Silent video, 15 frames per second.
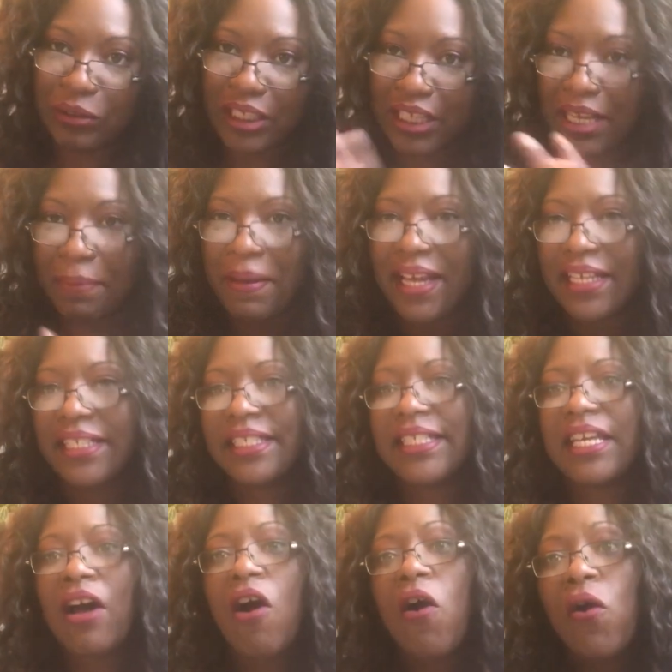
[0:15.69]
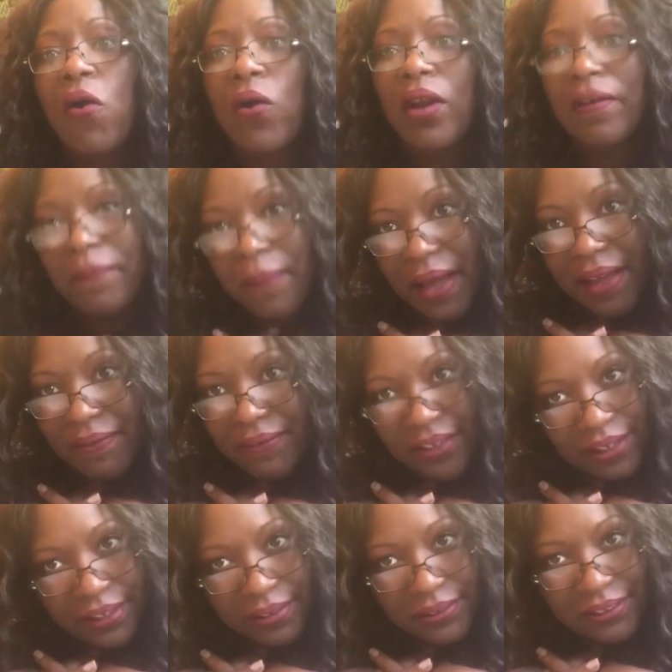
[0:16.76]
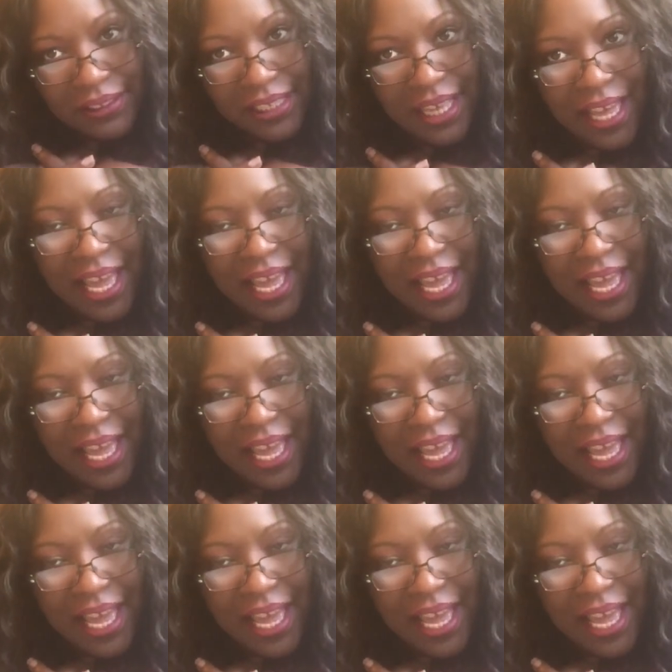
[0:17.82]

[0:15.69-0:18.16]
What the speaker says: can come back and see all of my videos.